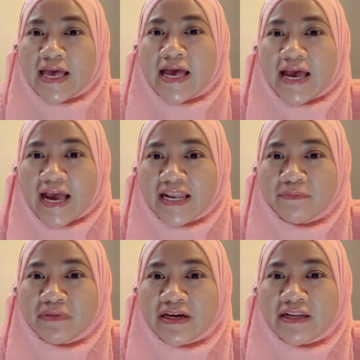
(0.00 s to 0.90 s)

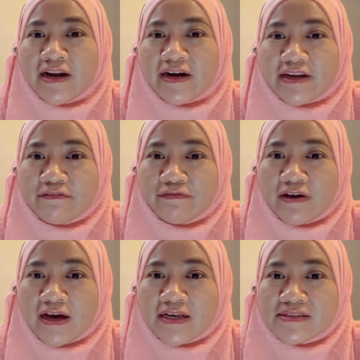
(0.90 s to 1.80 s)
Element
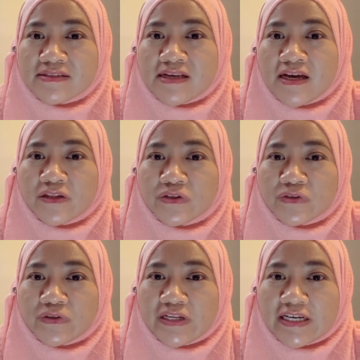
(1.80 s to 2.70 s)
refers to
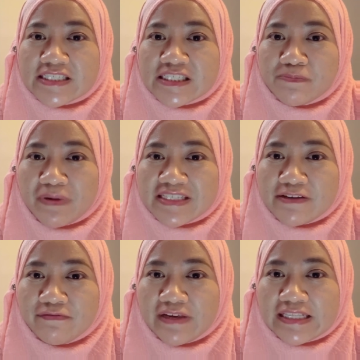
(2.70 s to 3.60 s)
the
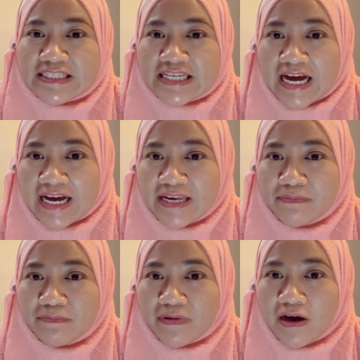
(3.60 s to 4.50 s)
specific type
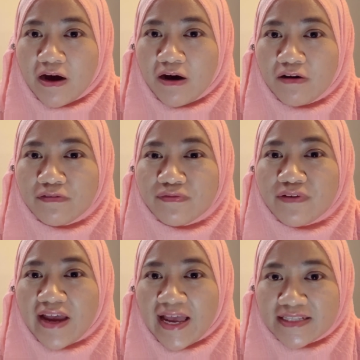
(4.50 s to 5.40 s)
of
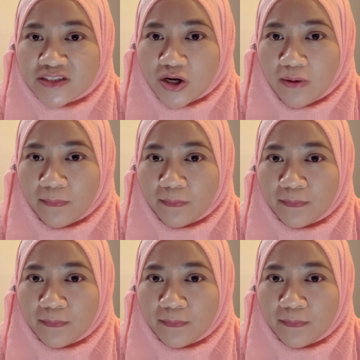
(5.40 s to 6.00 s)
atom.